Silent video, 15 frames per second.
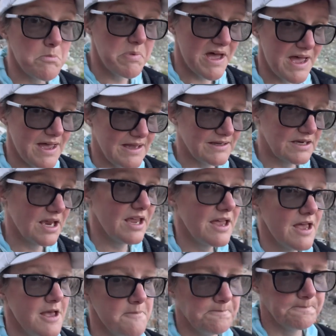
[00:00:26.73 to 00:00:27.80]
bears,
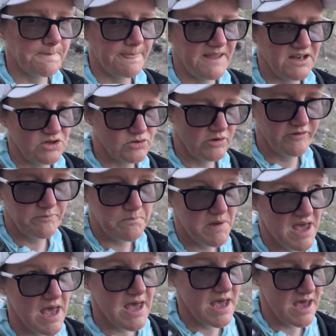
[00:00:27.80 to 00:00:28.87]
a sort of
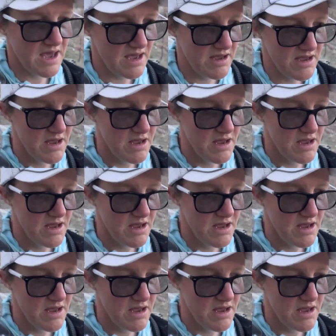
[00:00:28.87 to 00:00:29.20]
bear